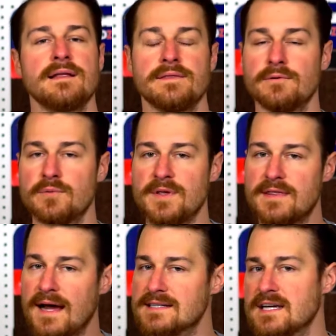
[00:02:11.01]
It would be
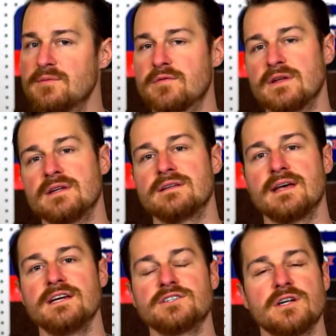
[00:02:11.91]
that type of
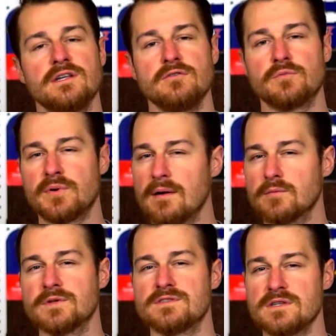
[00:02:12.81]
indentation and you would
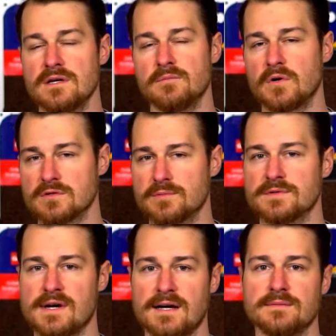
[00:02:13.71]
probably see it multiple
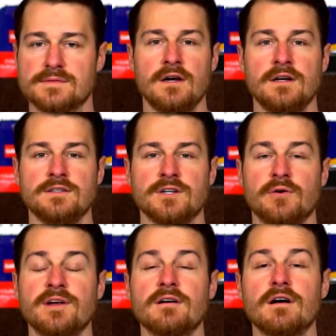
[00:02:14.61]
times. So
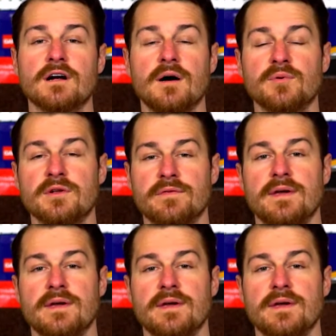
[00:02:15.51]
here are a couple of